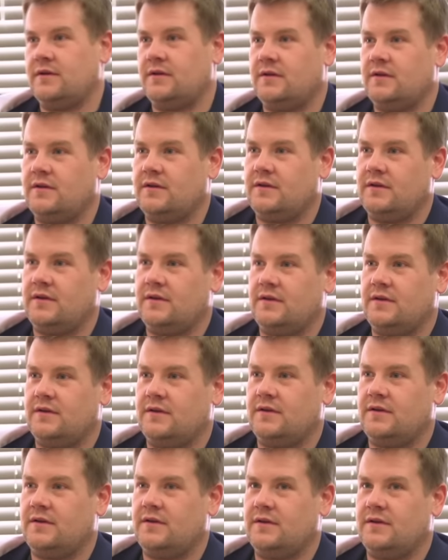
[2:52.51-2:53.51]

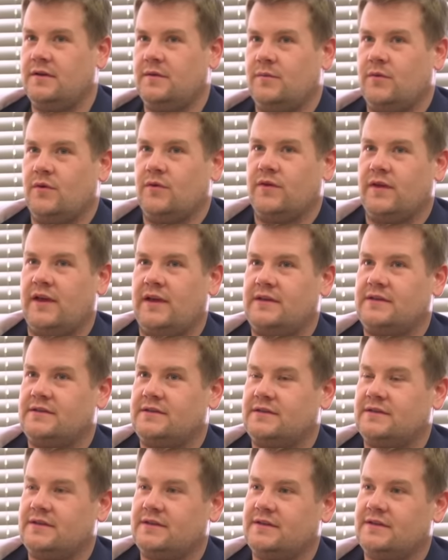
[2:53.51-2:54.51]
I bought
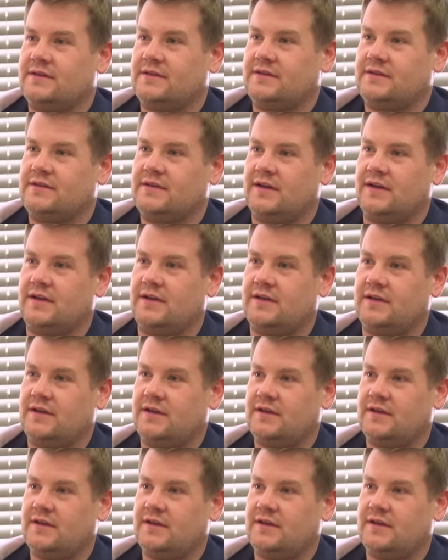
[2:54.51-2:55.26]
these to...